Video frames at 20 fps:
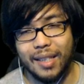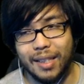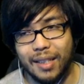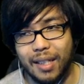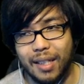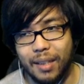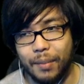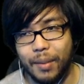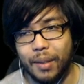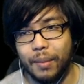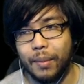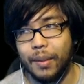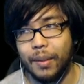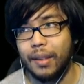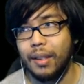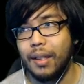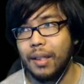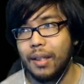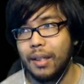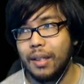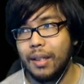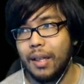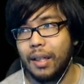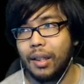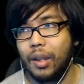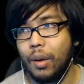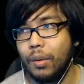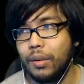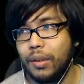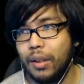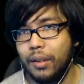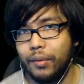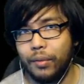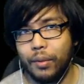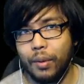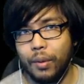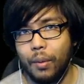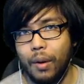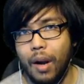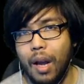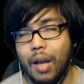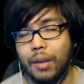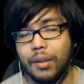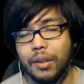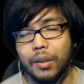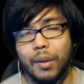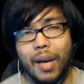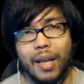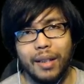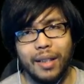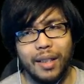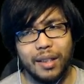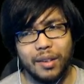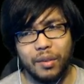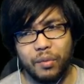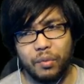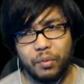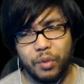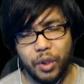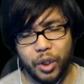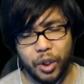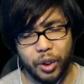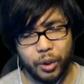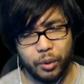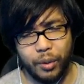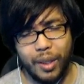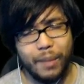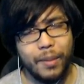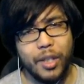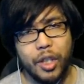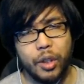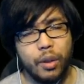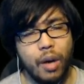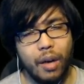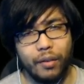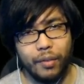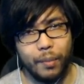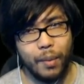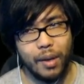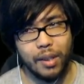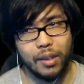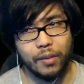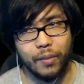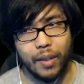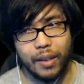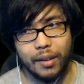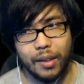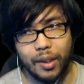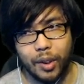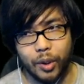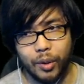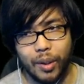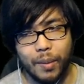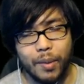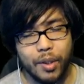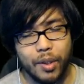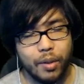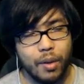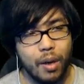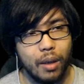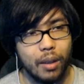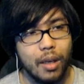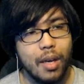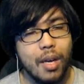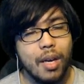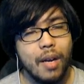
an enemy, but it goes on for a while, so I think it's extremely strong for boss fights. Extremely strong.